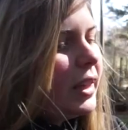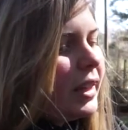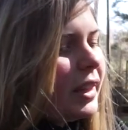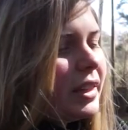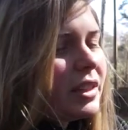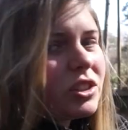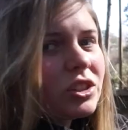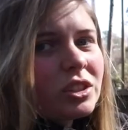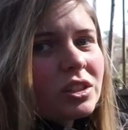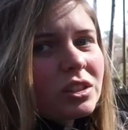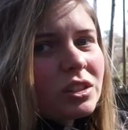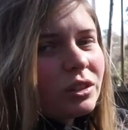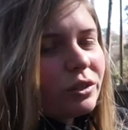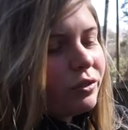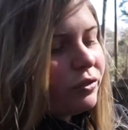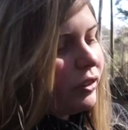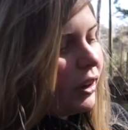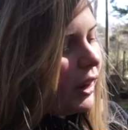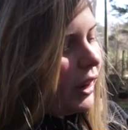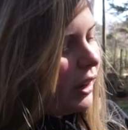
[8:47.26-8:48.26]
It's just a
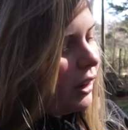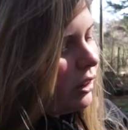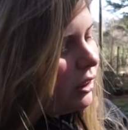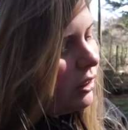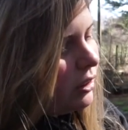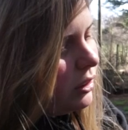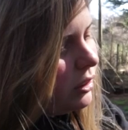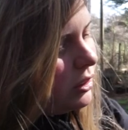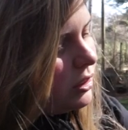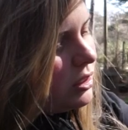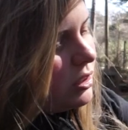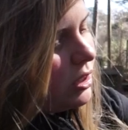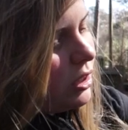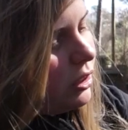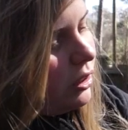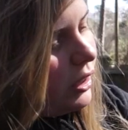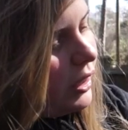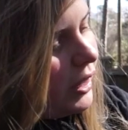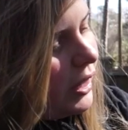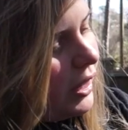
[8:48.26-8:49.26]
file,
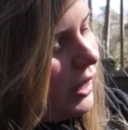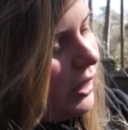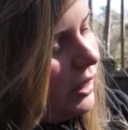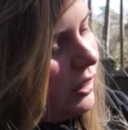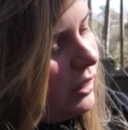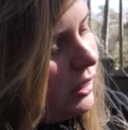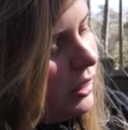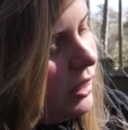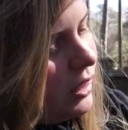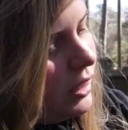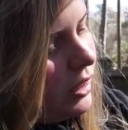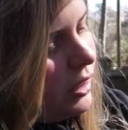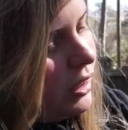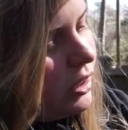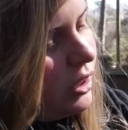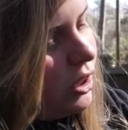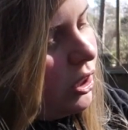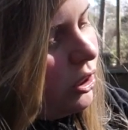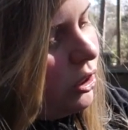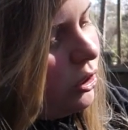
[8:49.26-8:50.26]
so I
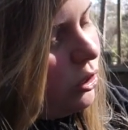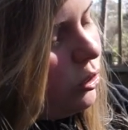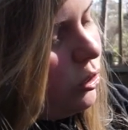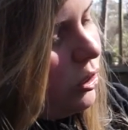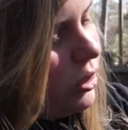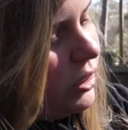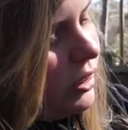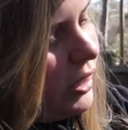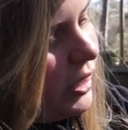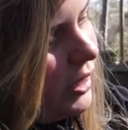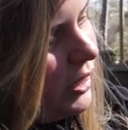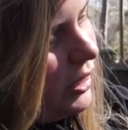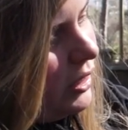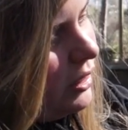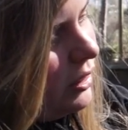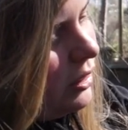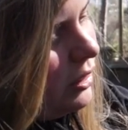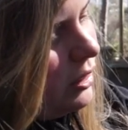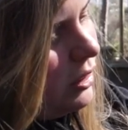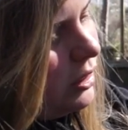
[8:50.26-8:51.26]
got
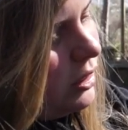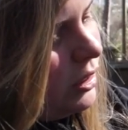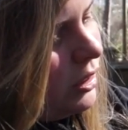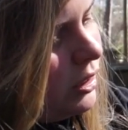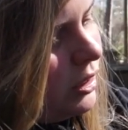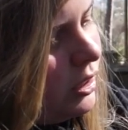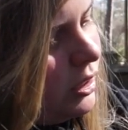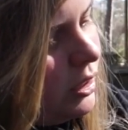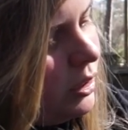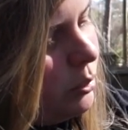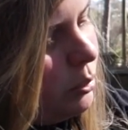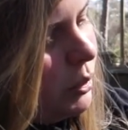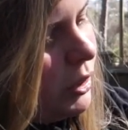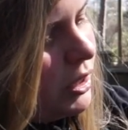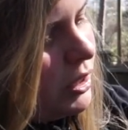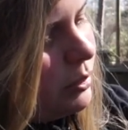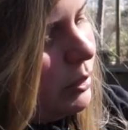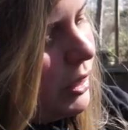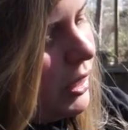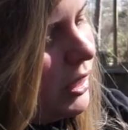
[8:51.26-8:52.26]
color-coordinated
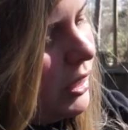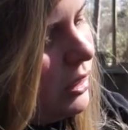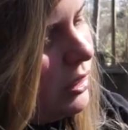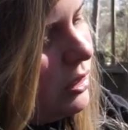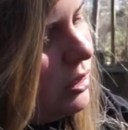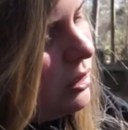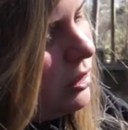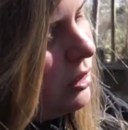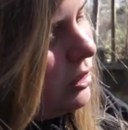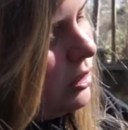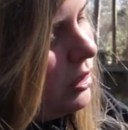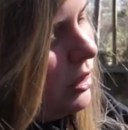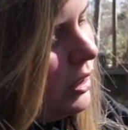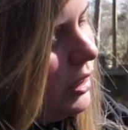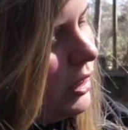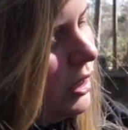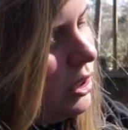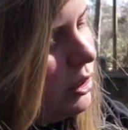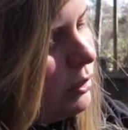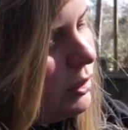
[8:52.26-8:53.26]
buzzbaits.
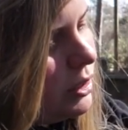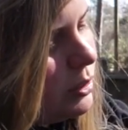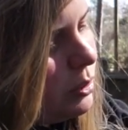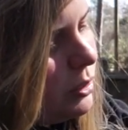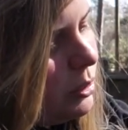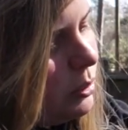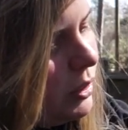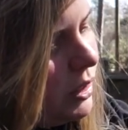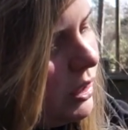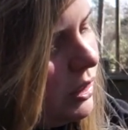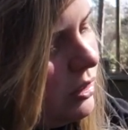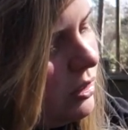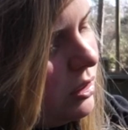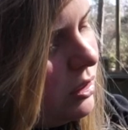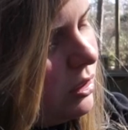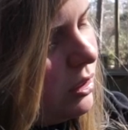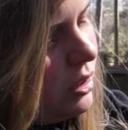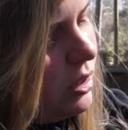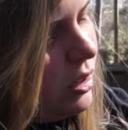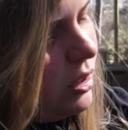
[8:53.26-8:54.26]
And here's my
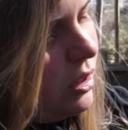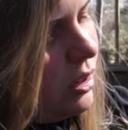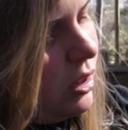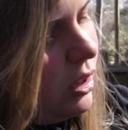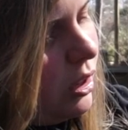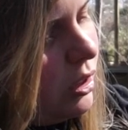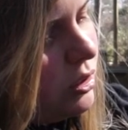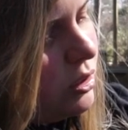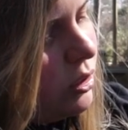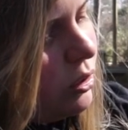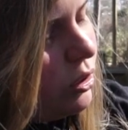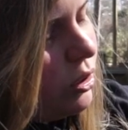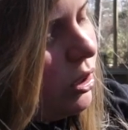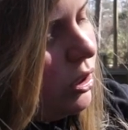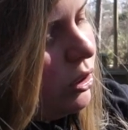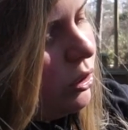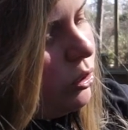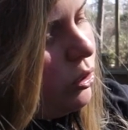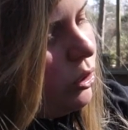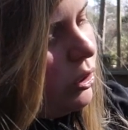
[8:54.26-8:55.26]
spinnerbaits. Also
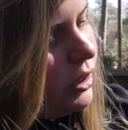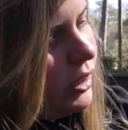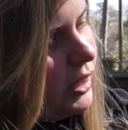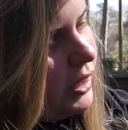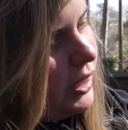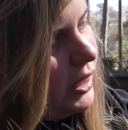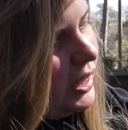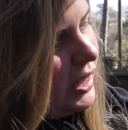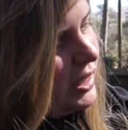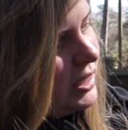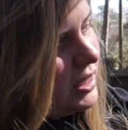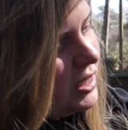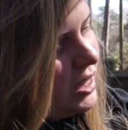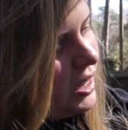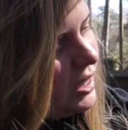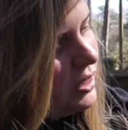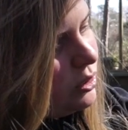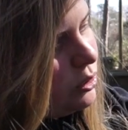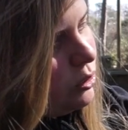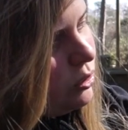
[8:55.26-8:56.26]
color coordinated and
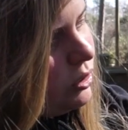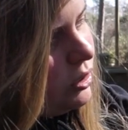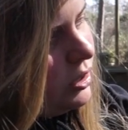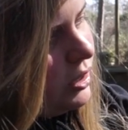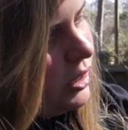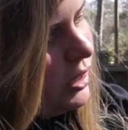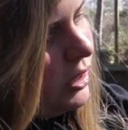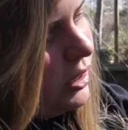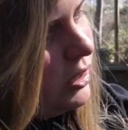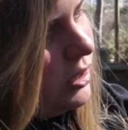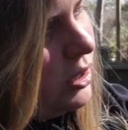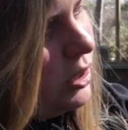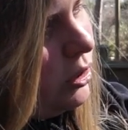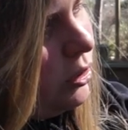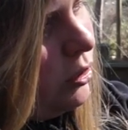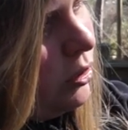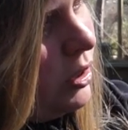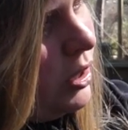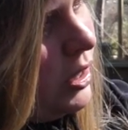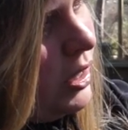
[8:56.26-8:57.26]
size coordinated.
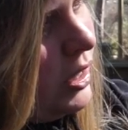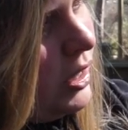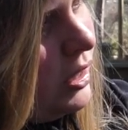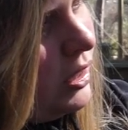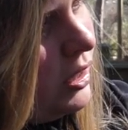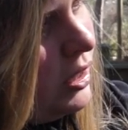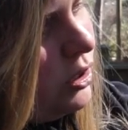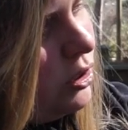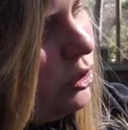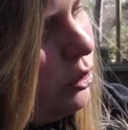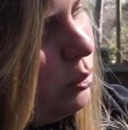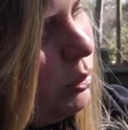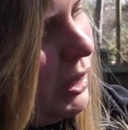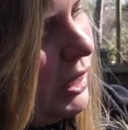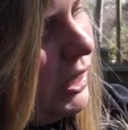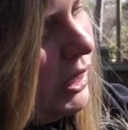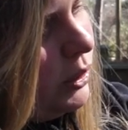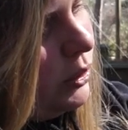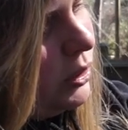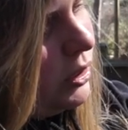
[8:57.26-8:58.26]
So these are
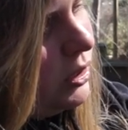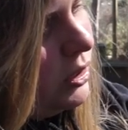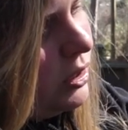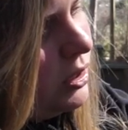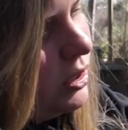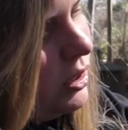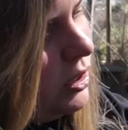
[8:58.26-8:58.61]
mini ones.